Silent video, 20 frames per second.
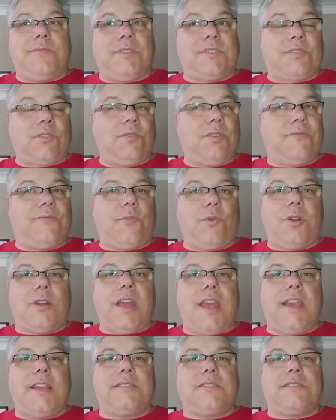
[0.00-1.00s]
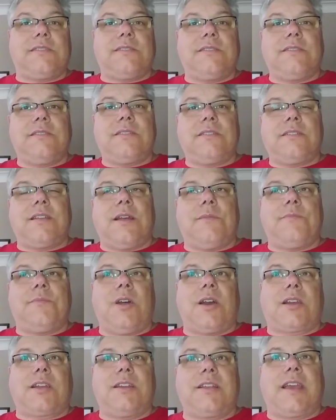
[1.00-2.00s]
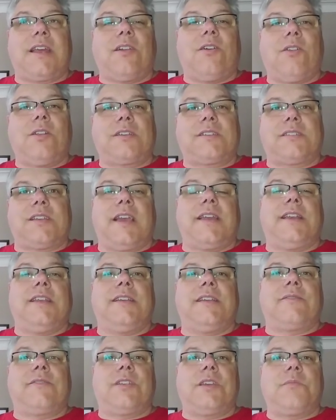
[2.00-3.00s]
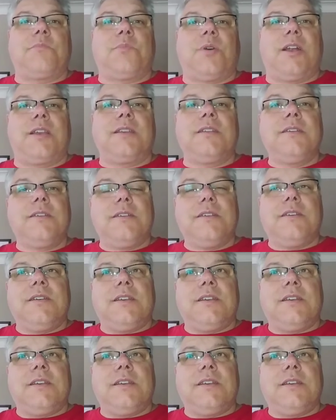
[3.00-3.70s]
It's only 4 days. I'm not going to get all excited and everything, but